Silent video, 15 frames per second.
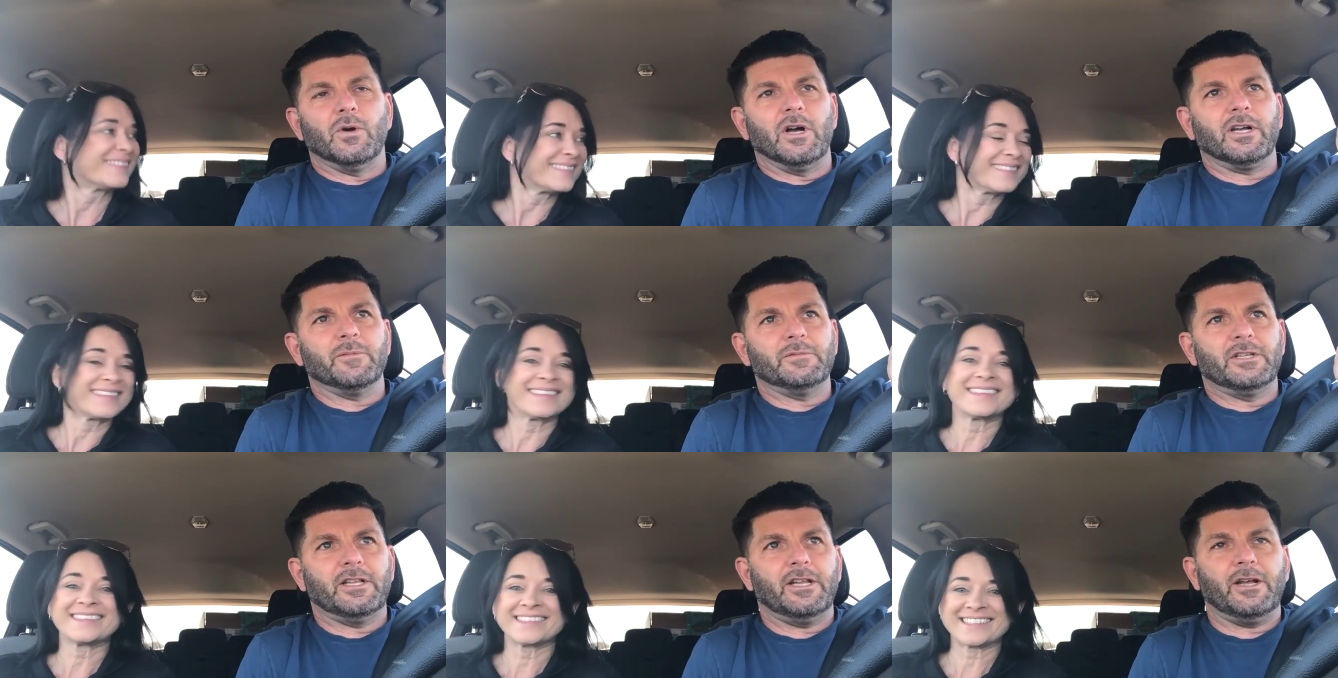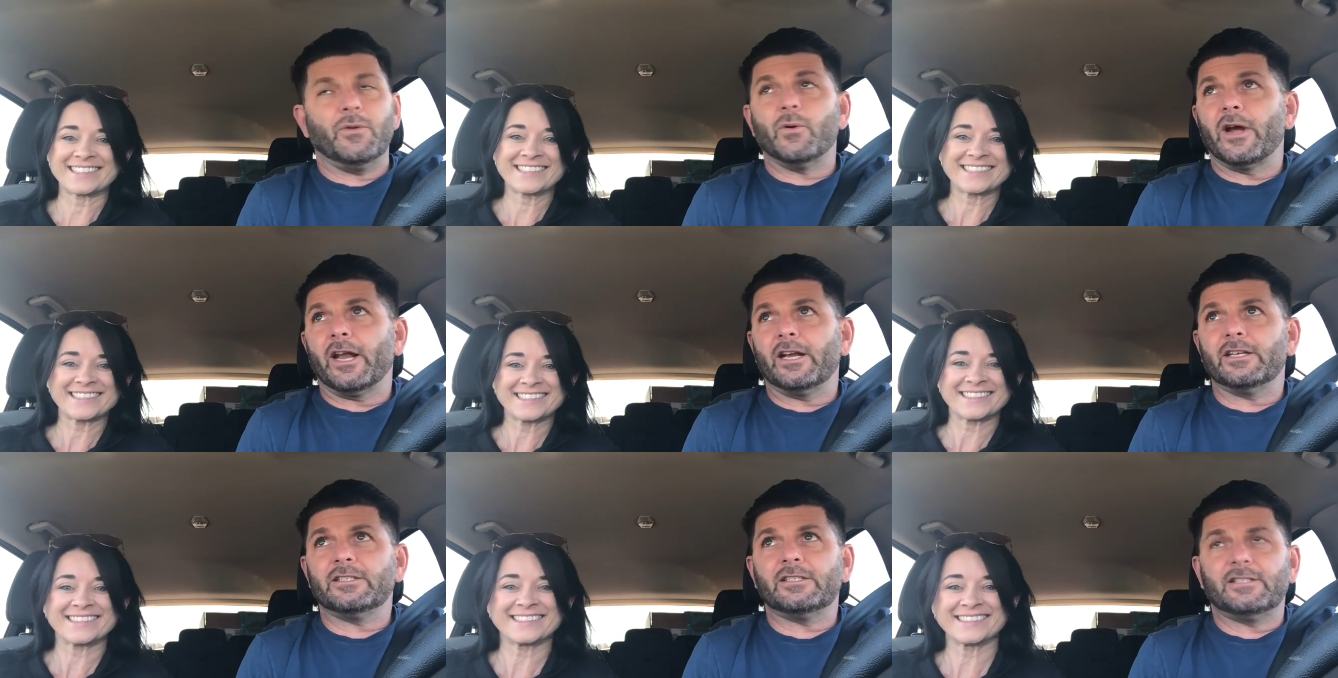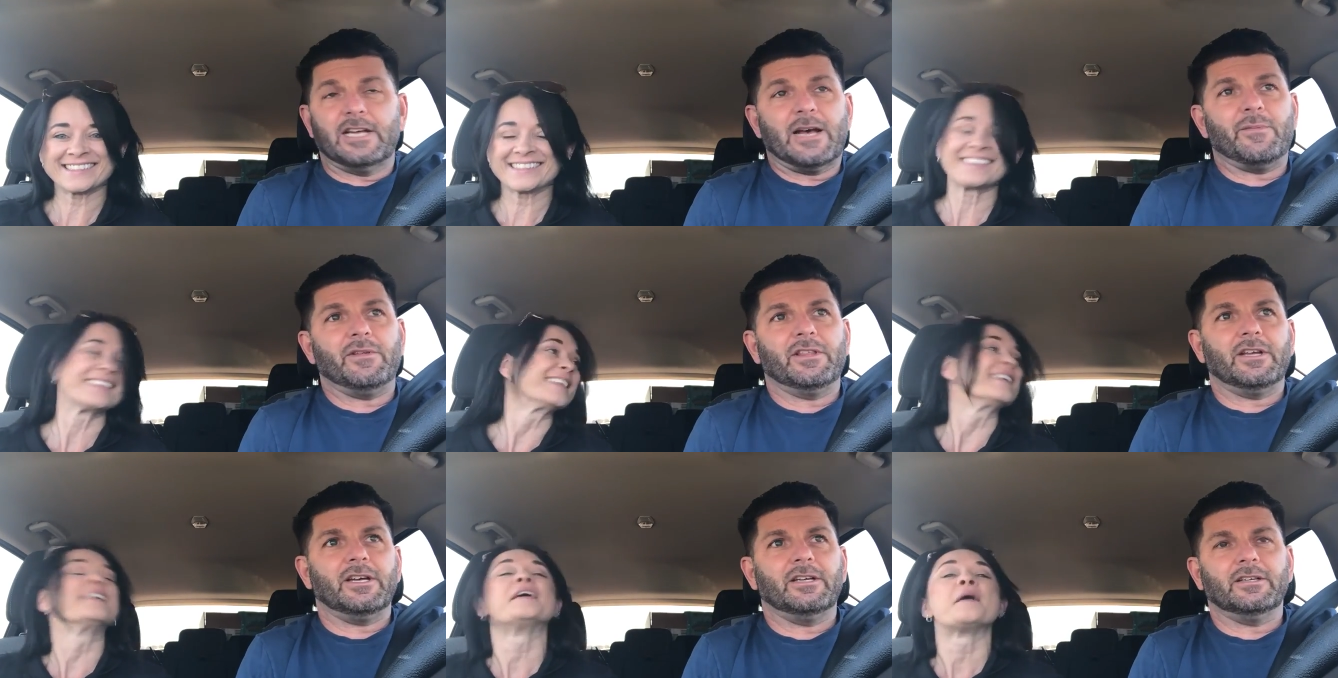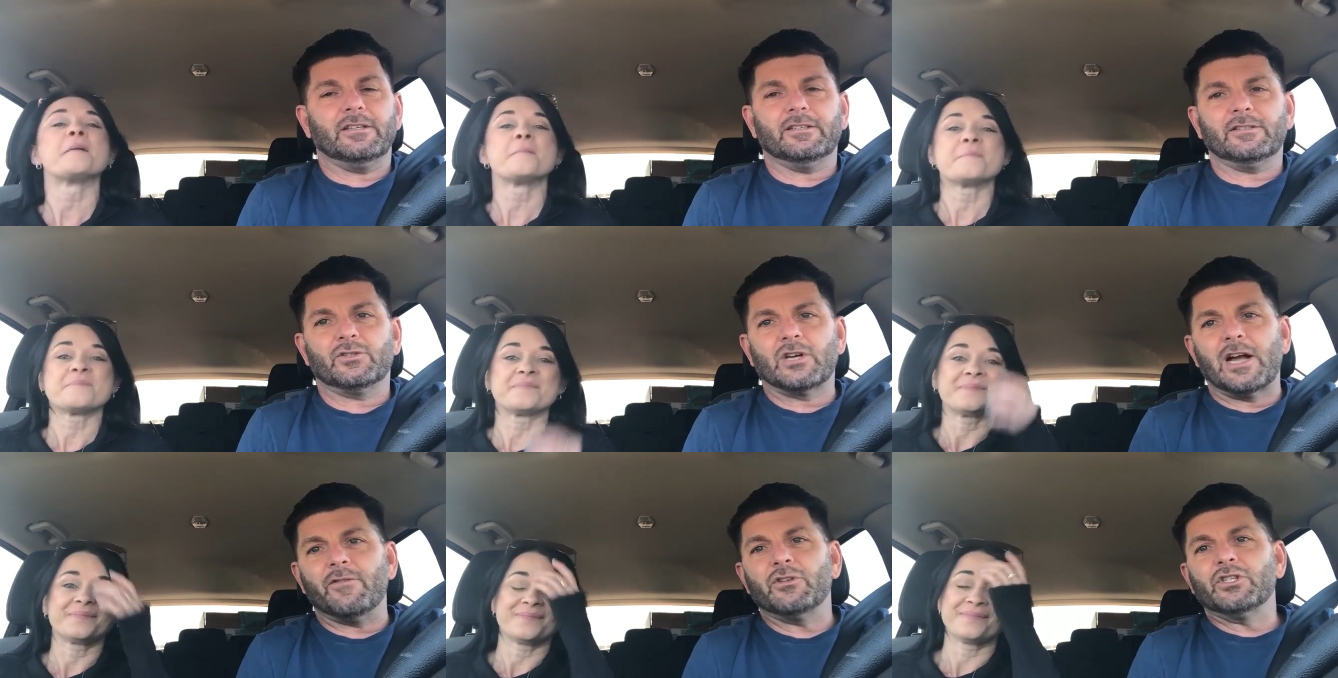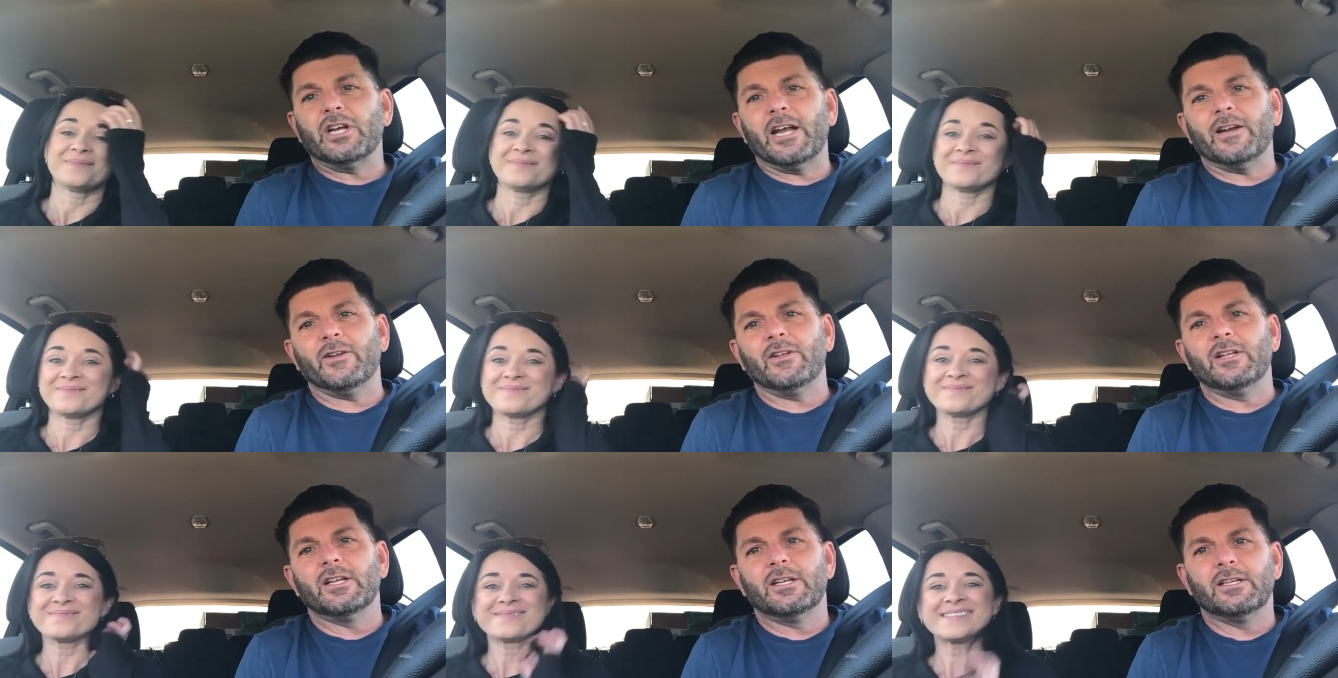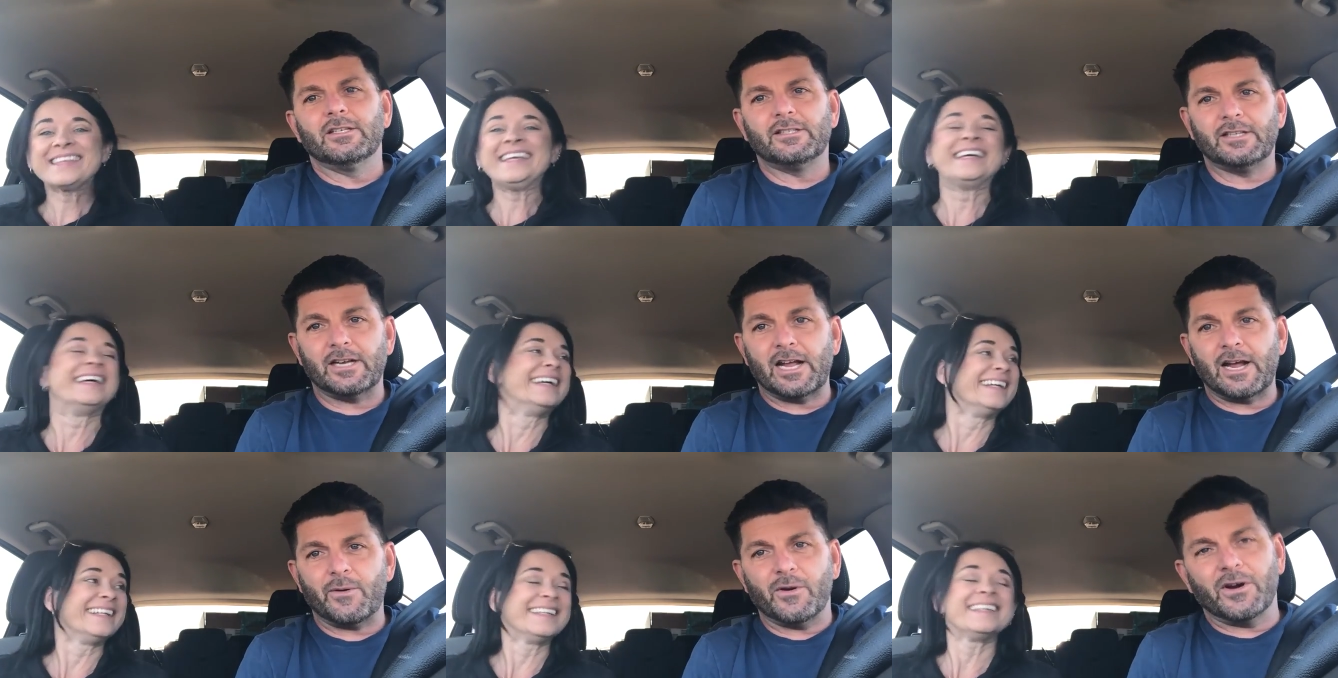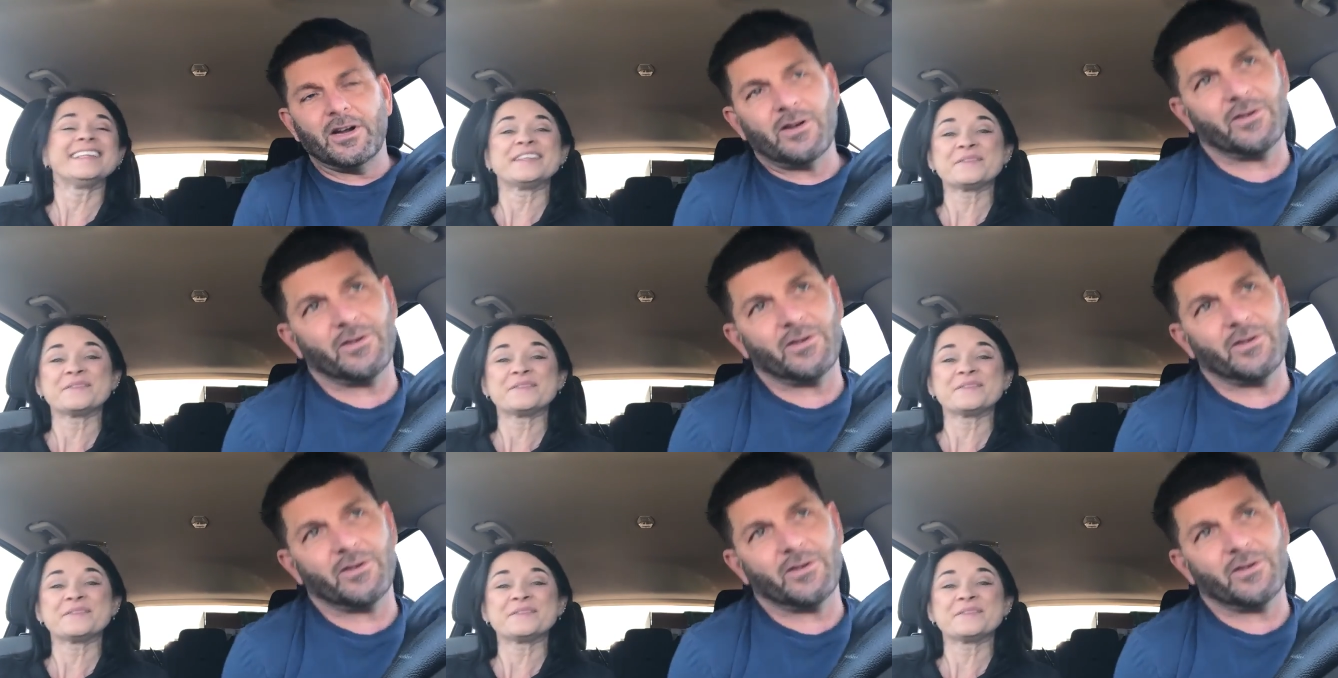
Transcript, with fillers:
Speaker 1: Welcome to the Wayne and Tabitha Travel Channel. Today we're